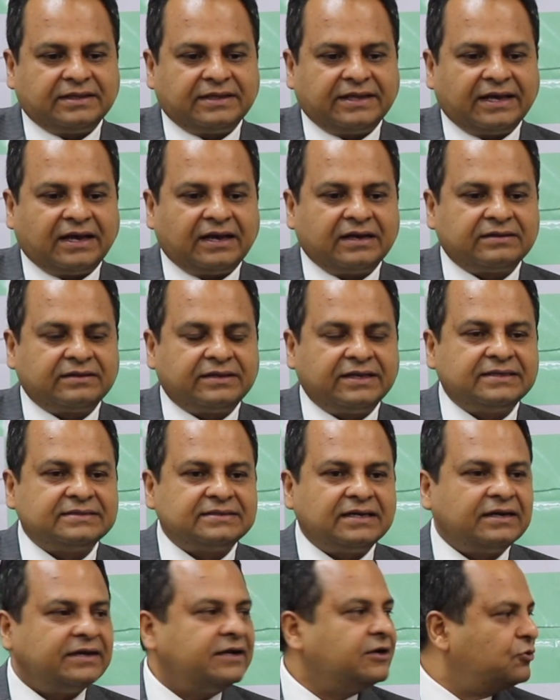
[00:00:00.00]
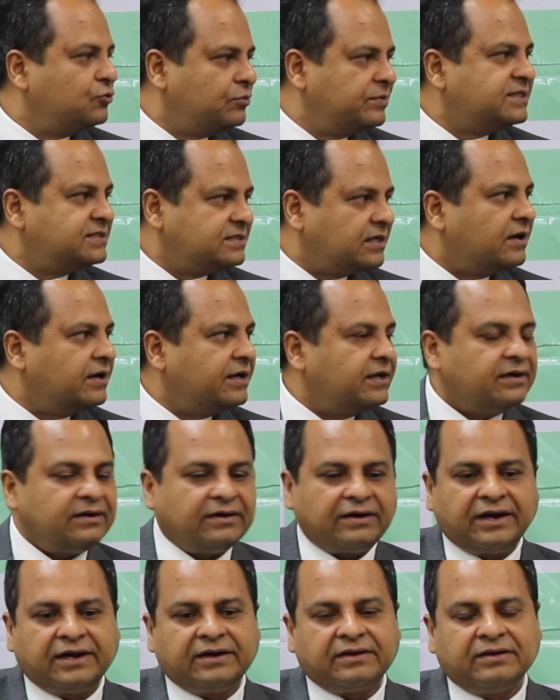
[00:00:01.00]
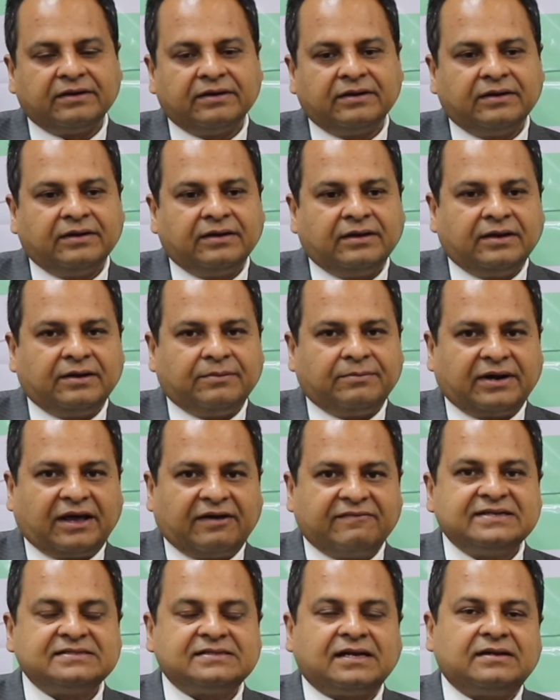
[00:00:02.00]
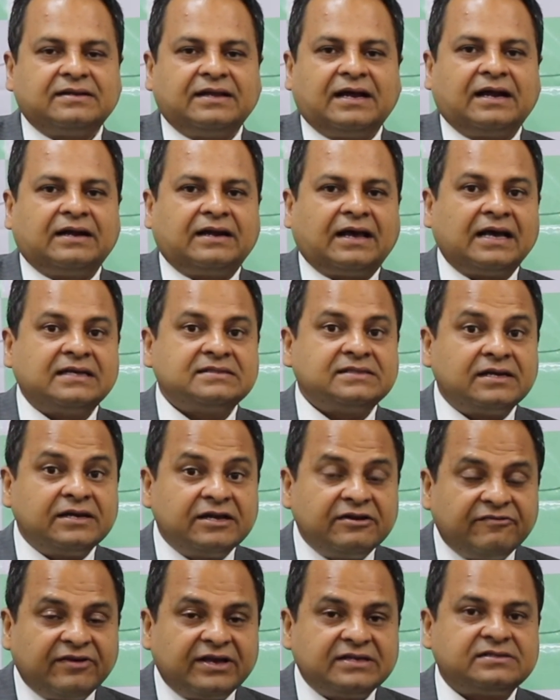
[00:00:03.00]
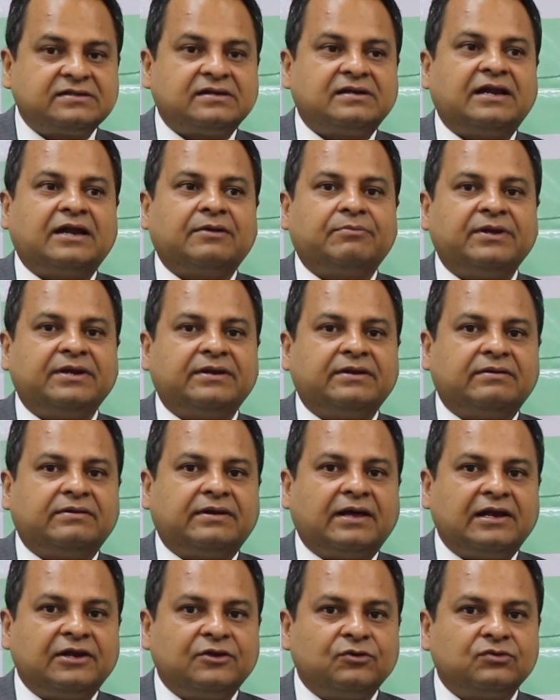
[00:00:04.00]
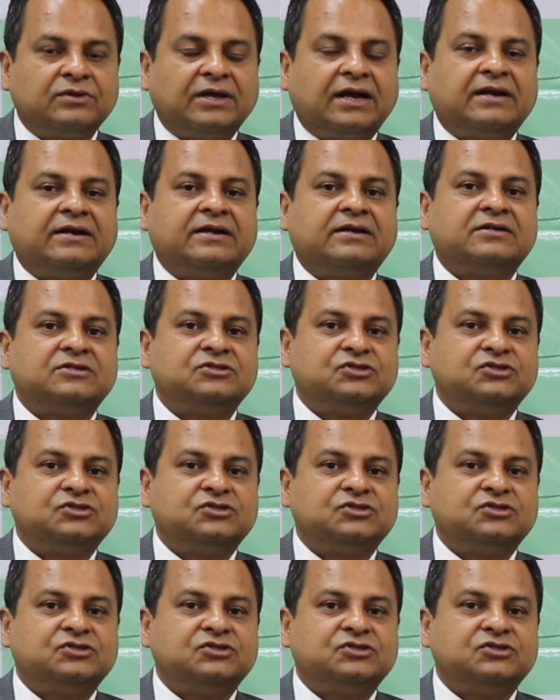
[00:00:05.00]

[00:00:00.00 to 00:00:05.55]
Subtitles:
They are things that need to be studied, right? But having said that, as an investor, let me tell you that it